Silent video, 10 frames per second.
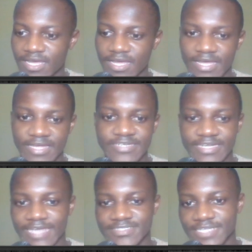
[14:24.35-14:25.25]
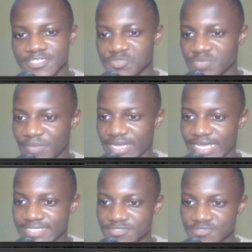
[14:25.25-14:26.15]
And then I started to bring my
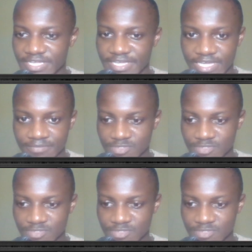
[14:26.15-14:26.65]
knight into the game.